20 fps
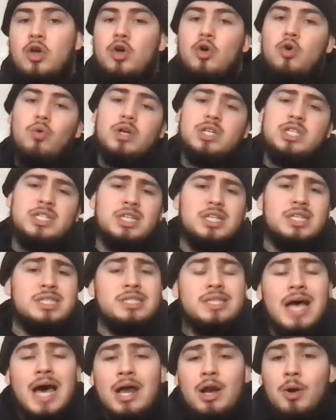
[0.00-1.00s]
which is
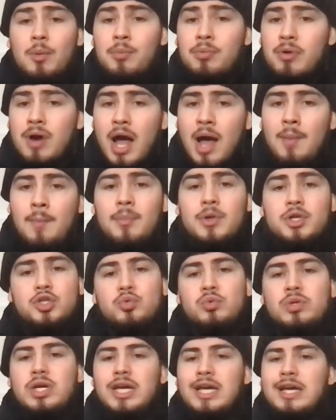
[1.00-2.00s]
not a problem, but you
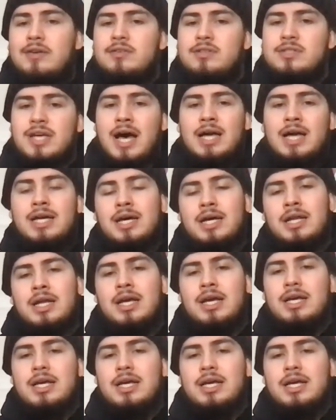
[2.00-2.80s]
need to give Zion